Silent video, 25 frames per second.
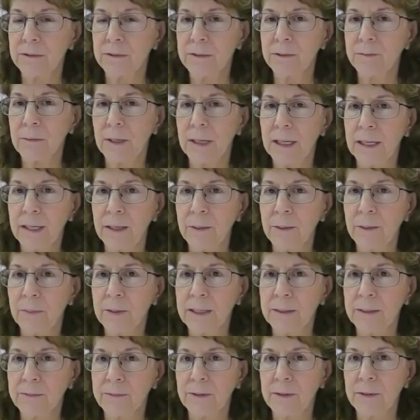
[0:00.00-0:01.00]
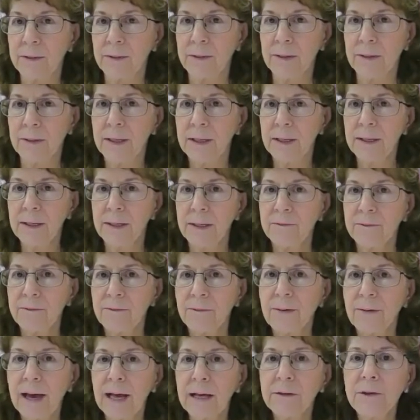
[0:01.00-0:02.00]
to make about the
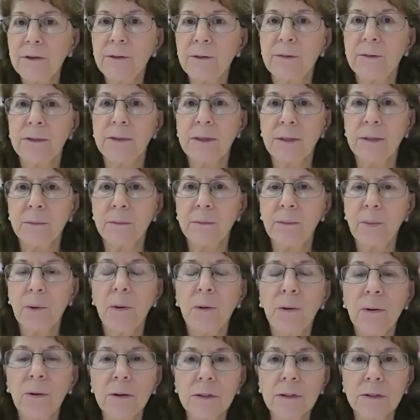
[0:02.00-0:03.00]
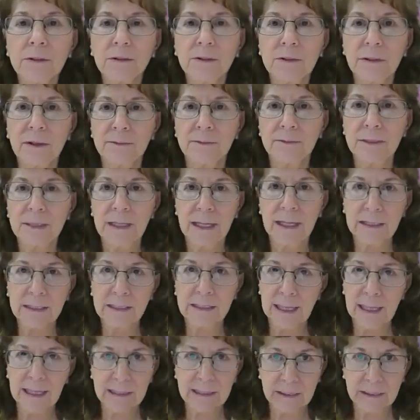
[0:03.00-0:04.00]
value and the importance of
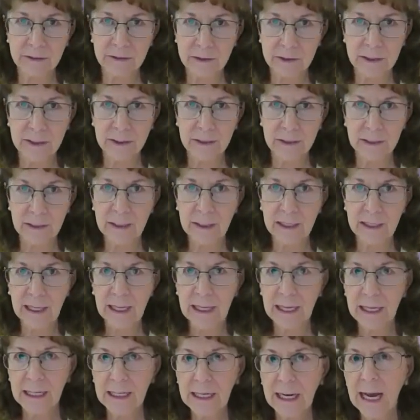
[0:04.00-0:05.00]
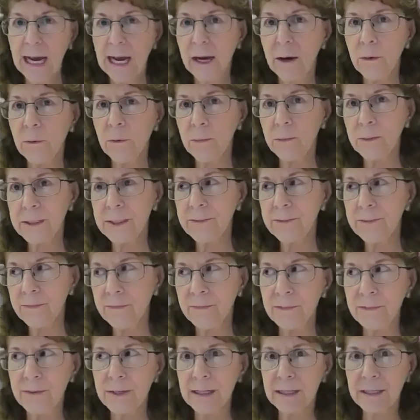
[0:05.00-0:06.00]
technology and how we
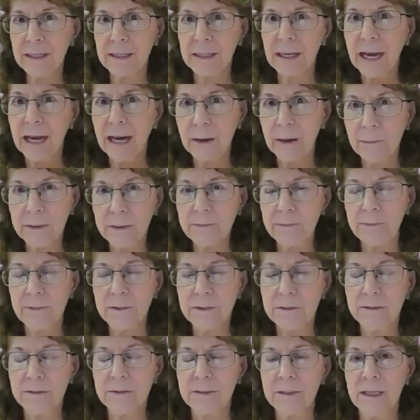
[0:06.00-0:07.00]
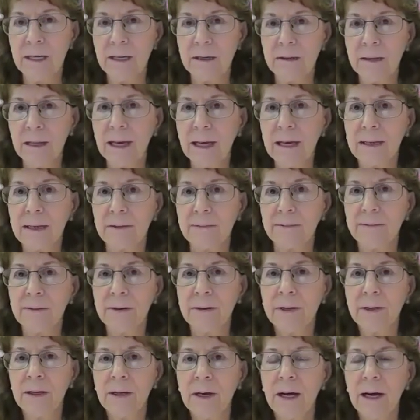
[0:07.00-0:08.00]
fit and how it fits in our life,
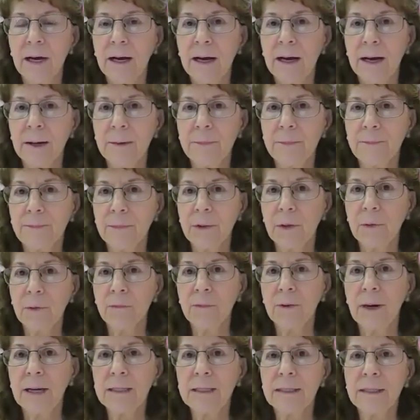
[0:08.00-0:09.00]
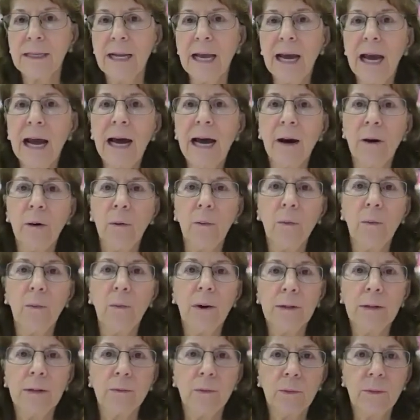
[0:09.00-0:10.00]
right now,
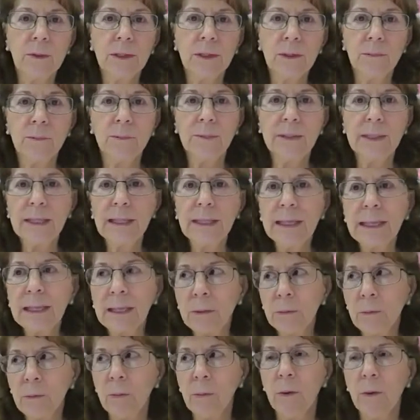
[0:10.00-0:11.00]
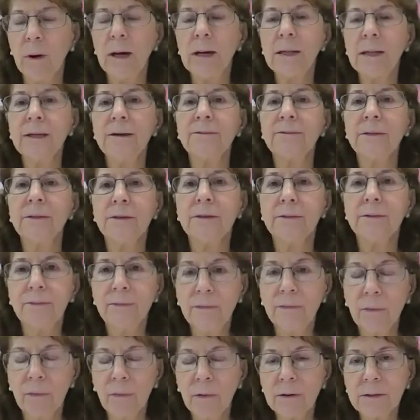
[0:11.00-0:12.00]
what will be one of the
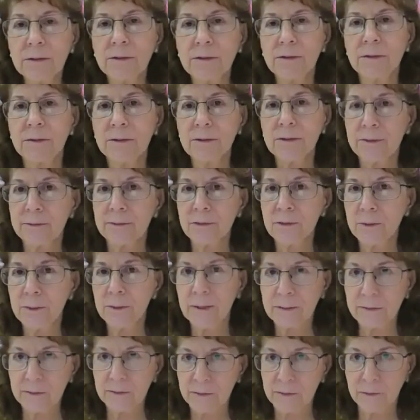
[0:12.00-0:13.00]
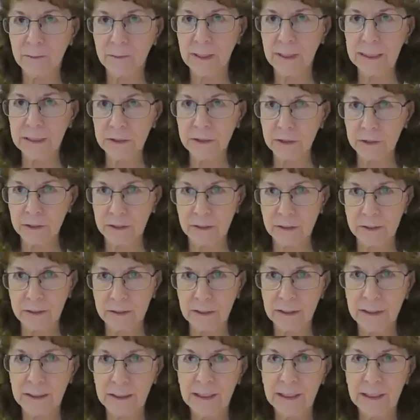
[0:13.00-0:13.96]
forces of transformation